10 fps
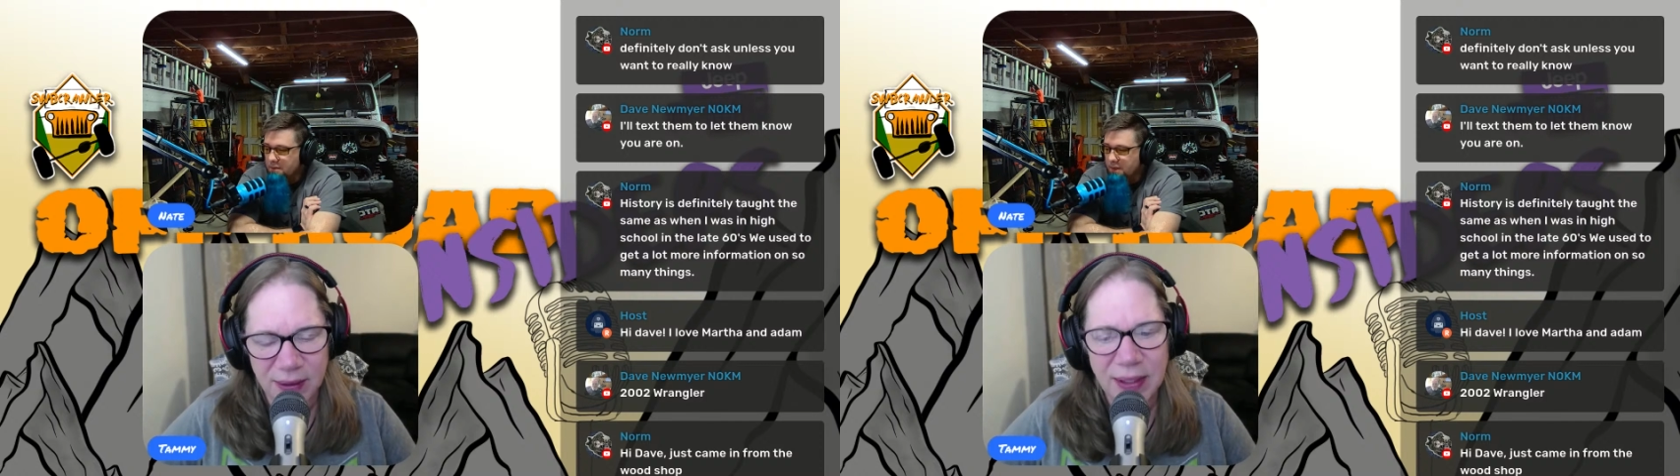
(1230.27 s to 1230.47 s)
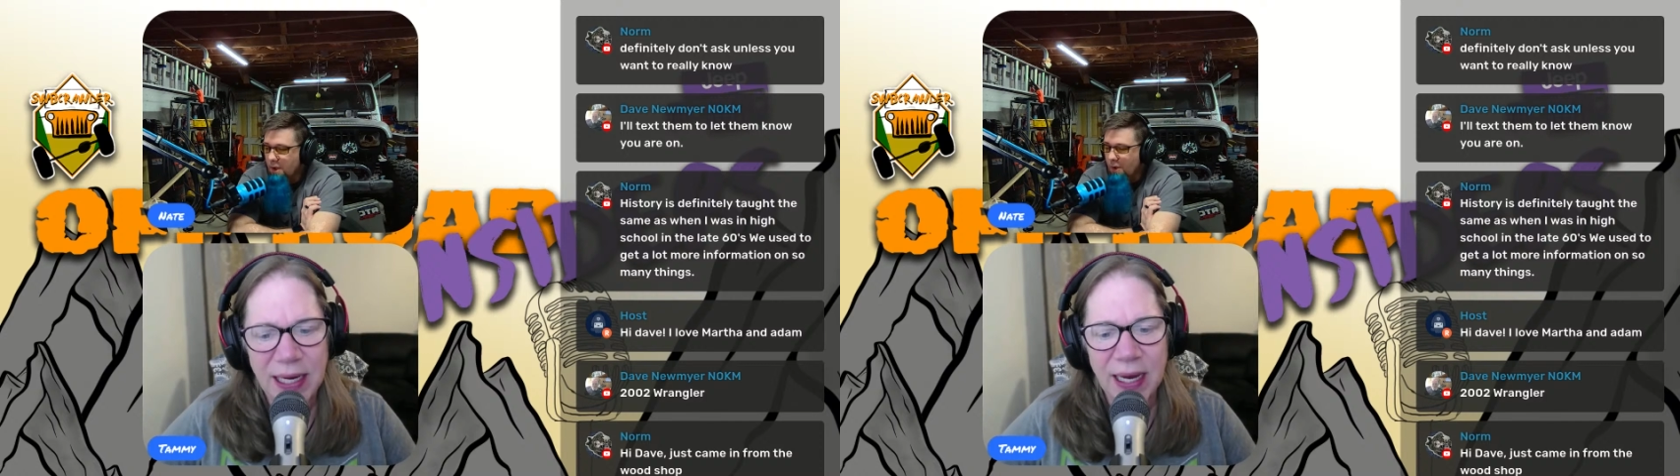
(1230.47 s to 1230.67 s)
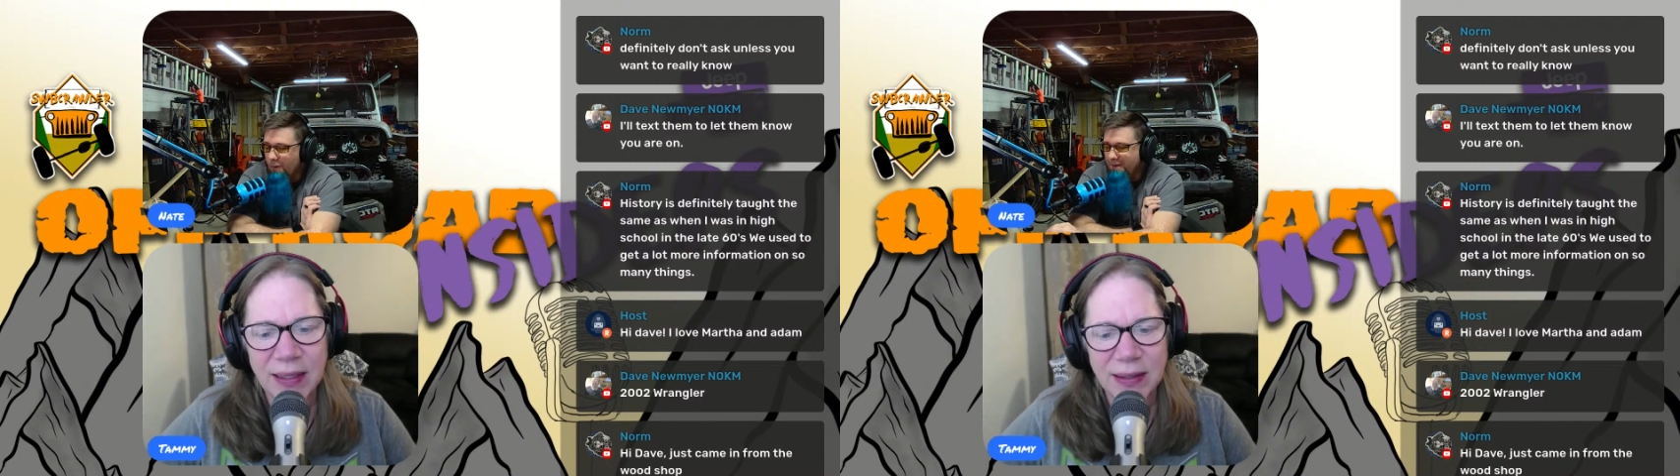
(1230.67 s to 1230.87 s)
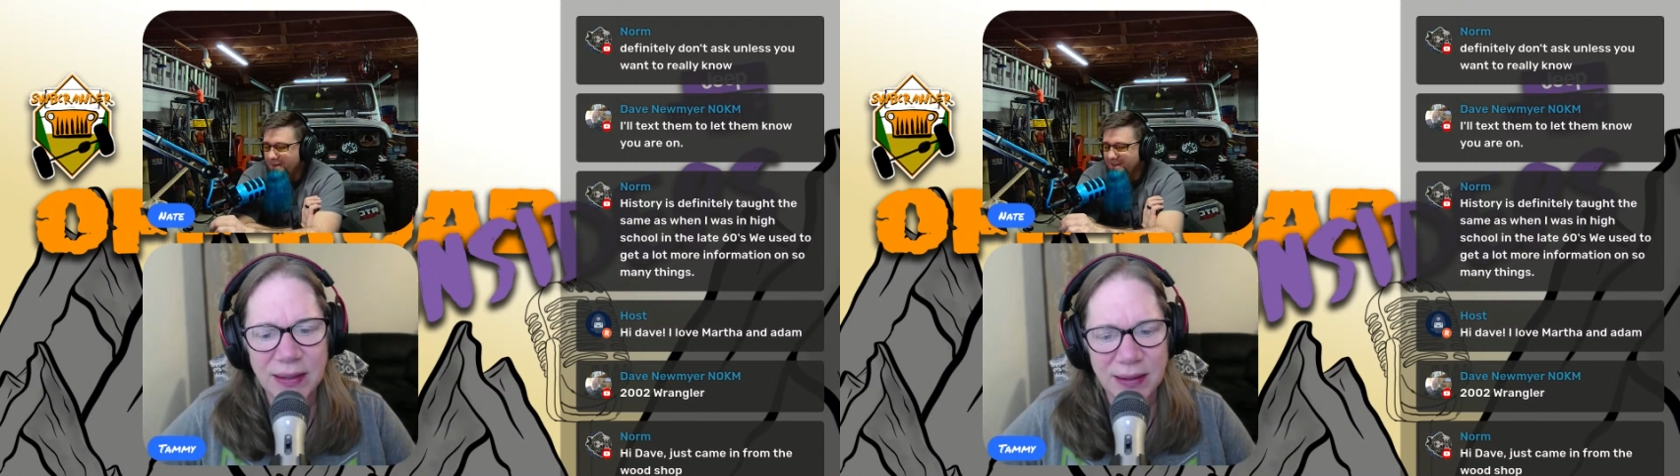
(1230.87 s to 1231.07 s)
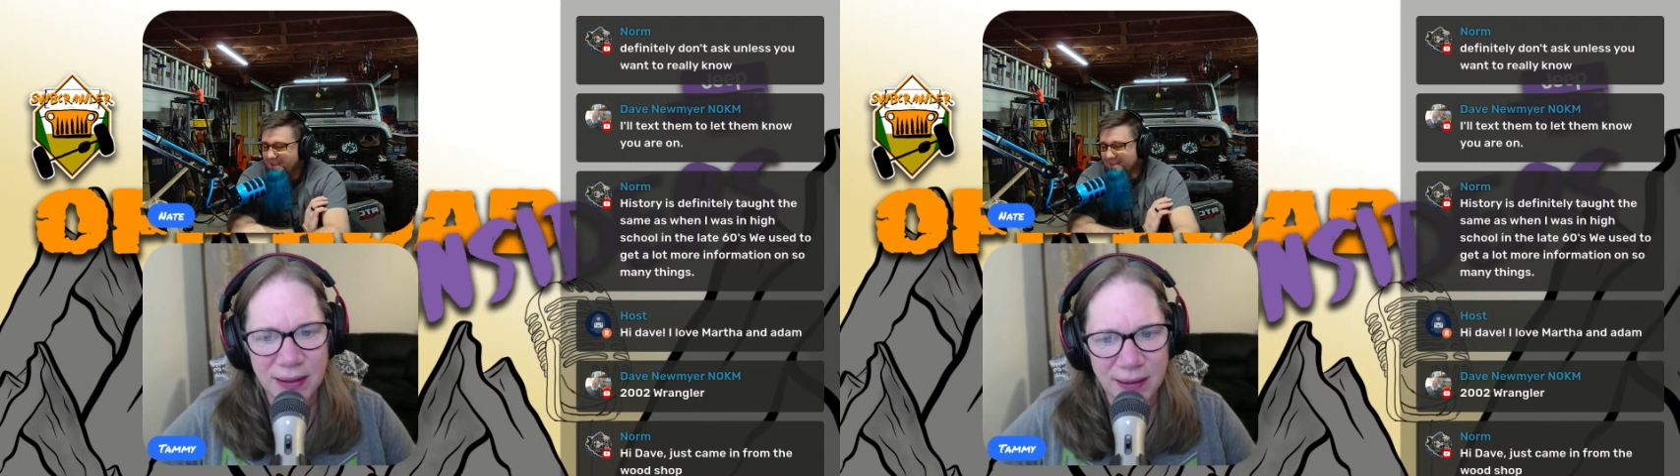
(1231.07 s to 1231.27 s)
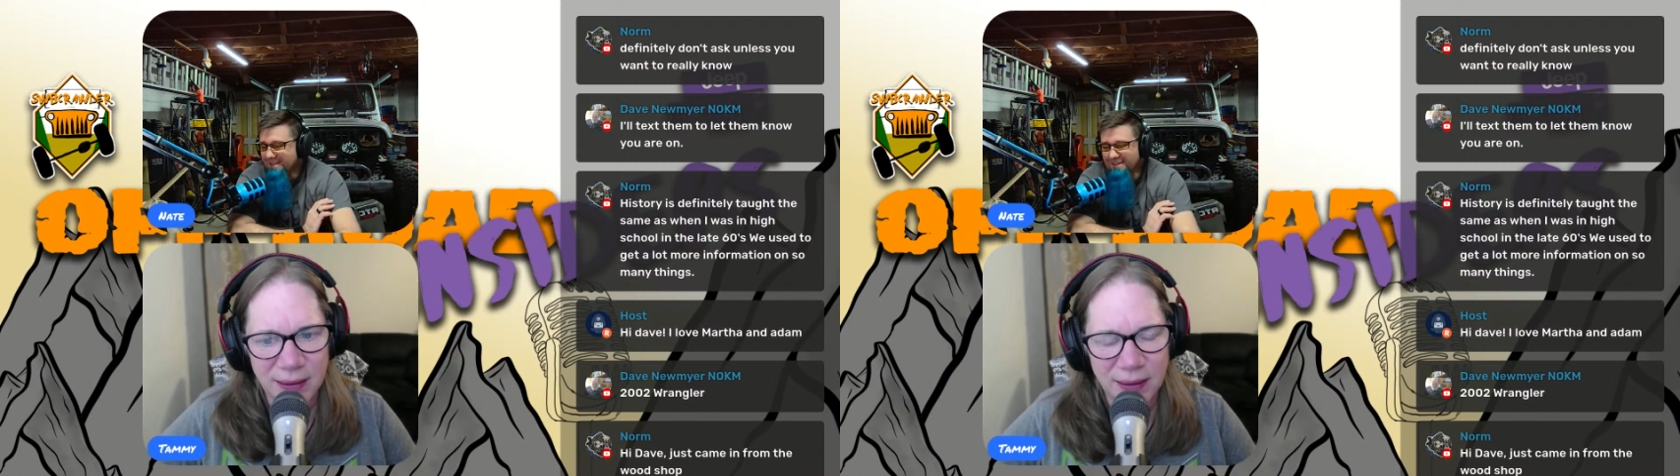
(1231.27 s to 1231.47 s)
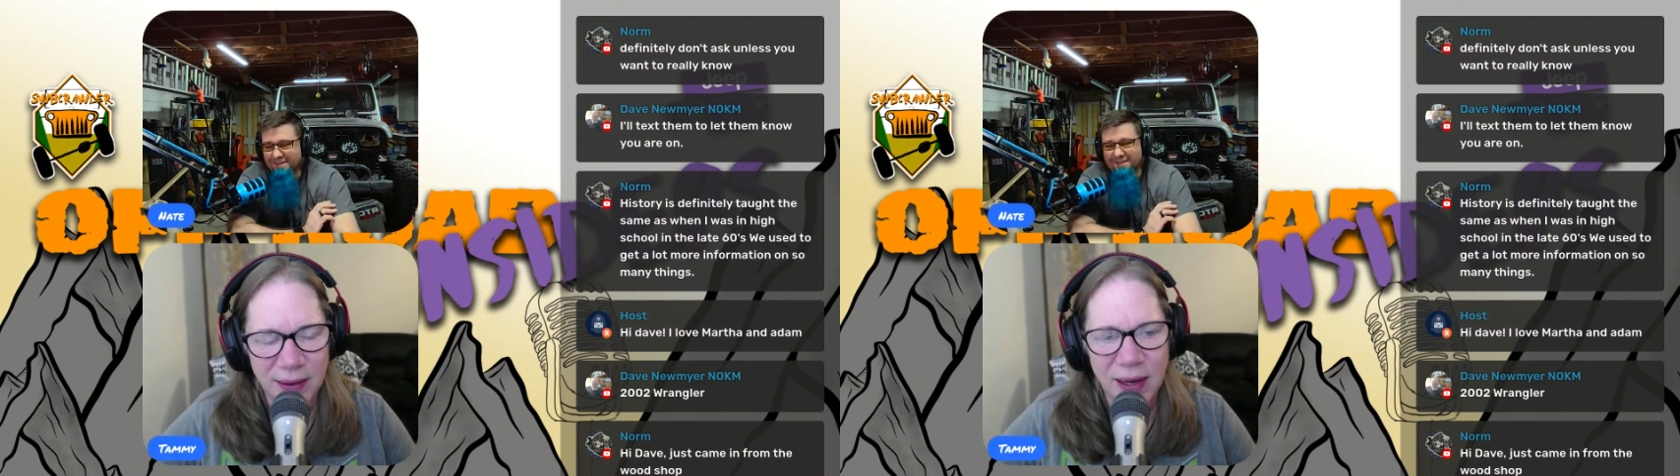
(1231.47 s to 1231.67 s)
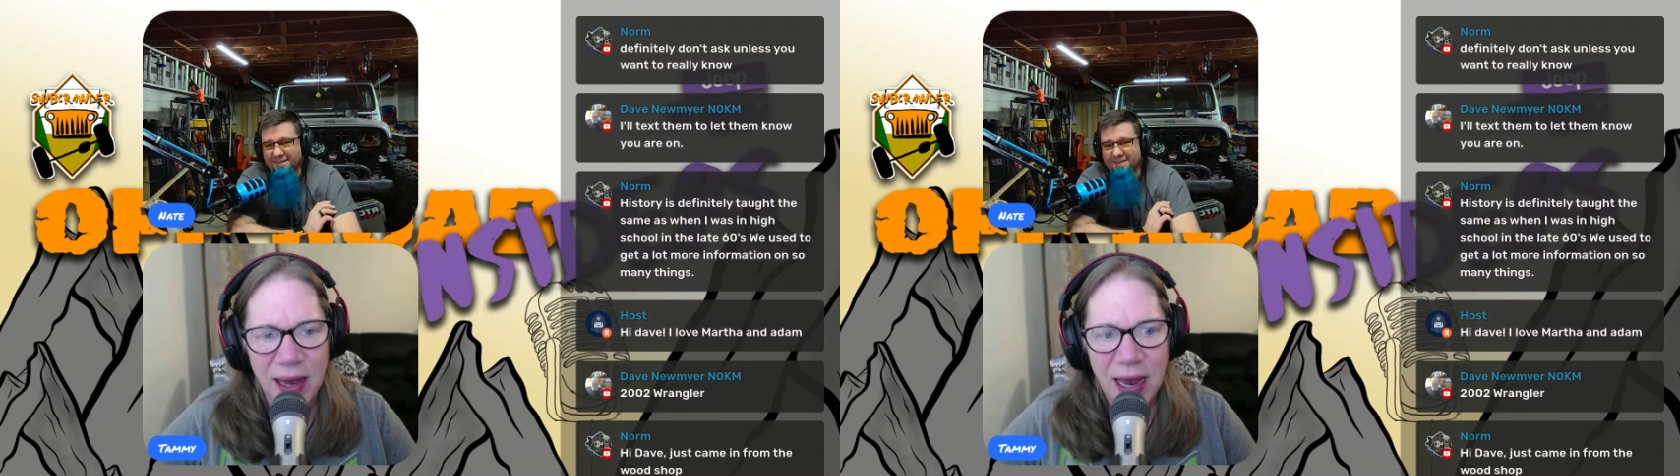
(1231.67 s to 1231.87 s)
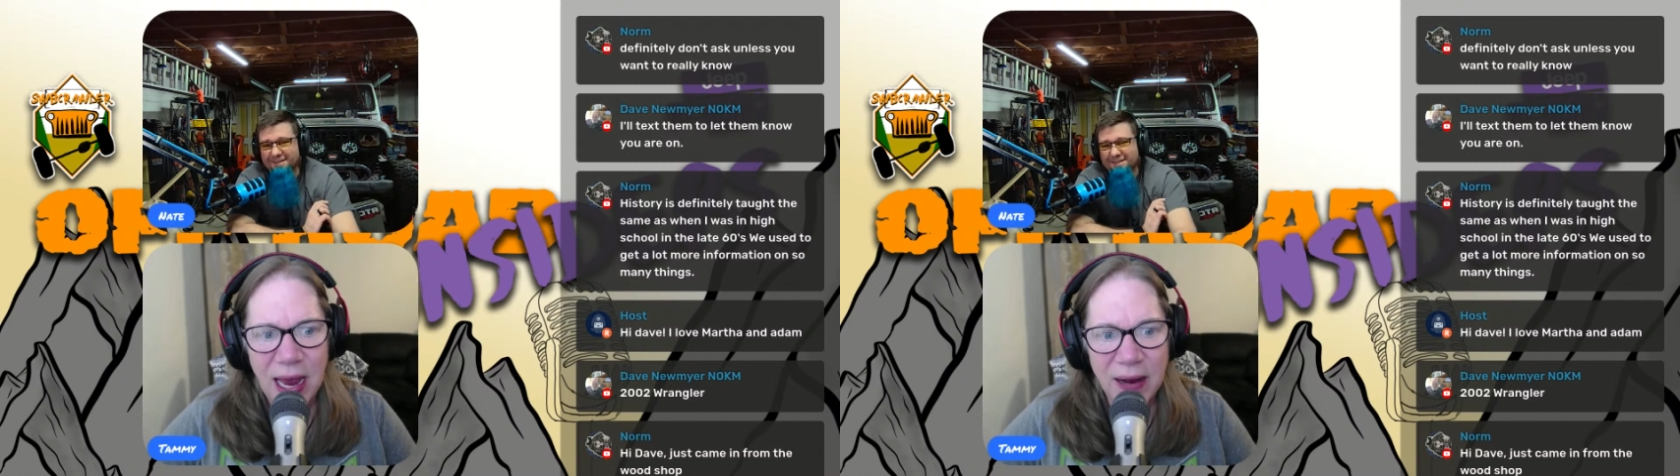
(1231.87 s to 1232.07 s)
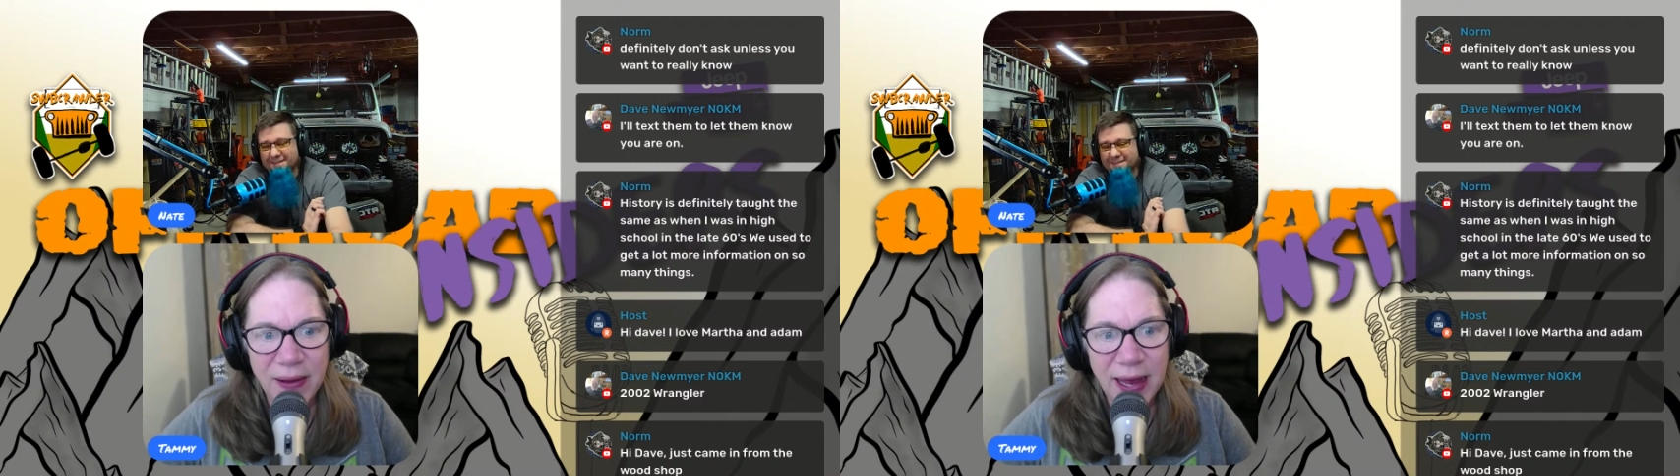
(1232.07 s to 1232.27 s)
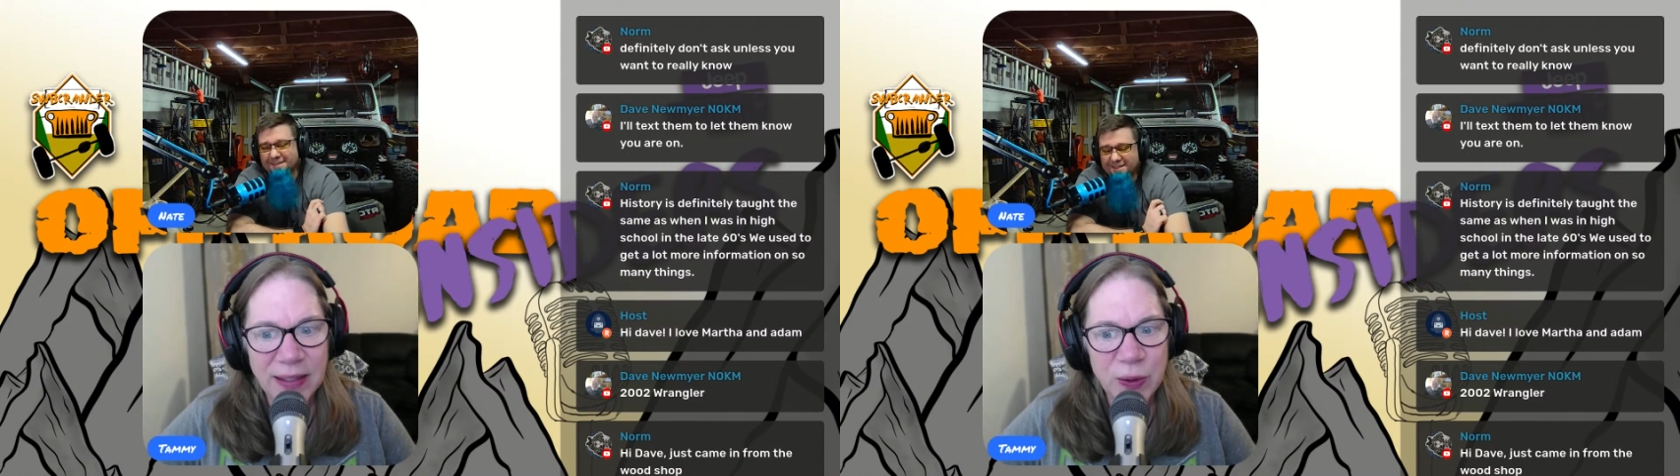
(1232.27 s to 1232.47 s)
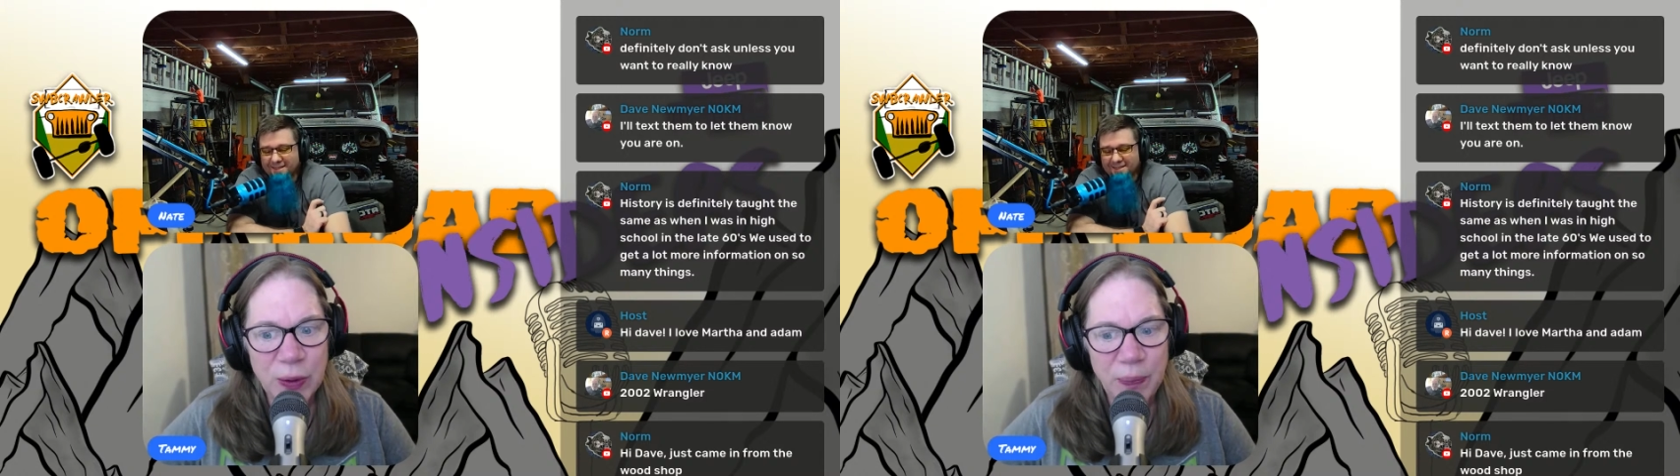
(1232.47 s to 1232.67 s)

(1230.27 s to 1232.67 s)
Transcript: Yes. And that's what